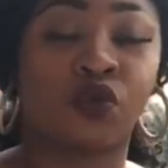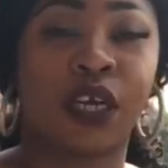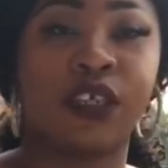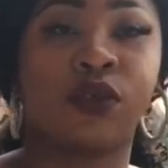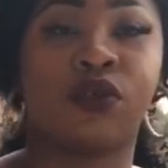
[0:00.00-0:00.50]

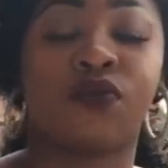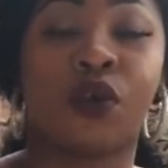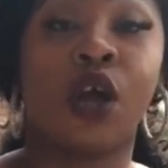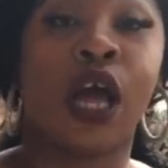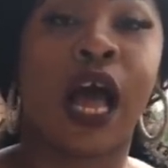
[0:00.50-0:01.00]
Trying to look
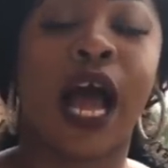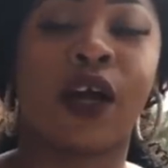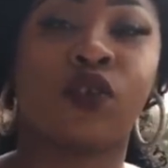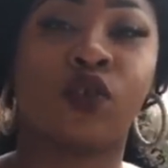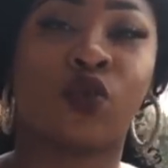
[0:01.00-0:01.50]
for
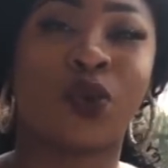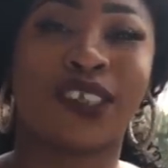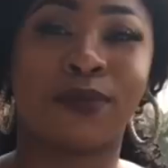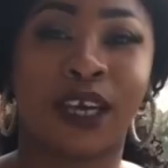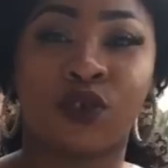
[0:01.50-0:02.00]
how to
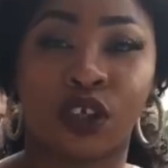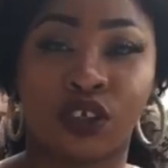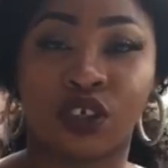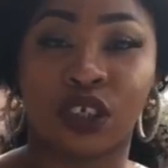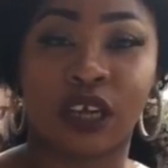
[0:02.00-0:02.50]
twist my
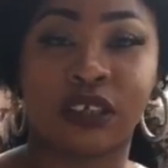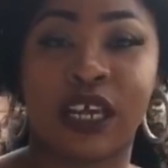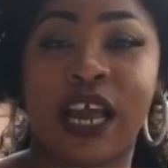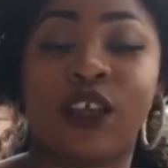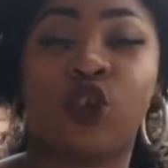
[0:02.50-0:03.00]
traditional
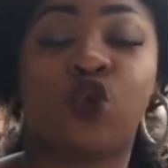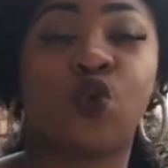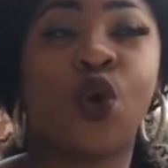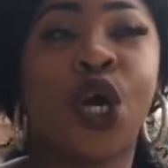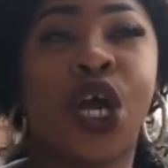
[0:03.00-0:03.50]
attire into